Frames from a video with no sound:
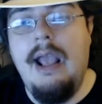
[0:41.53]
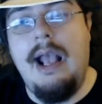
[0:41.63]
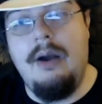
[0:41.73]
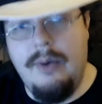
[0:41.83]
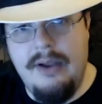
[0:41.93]

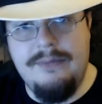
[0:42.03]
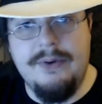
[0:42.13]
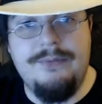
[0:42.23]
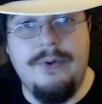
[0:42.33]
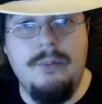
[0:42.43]

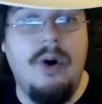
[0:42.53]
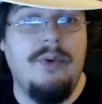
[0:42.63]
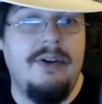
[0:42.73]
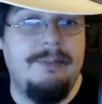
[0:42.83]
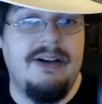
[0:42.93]
However, from what
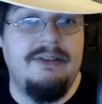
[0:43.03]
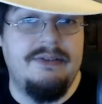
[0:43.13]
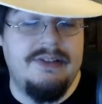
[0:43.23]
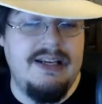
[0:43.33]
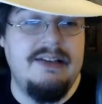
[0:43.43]
we've been
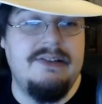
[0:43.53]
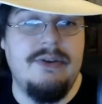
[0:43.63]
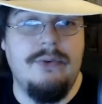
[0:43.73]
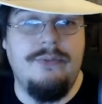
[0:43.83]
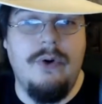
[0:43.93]
seeing
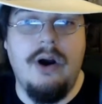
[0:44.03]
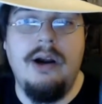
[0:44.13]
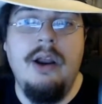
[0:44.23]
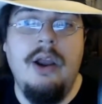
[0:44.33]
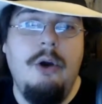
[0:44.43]
so far,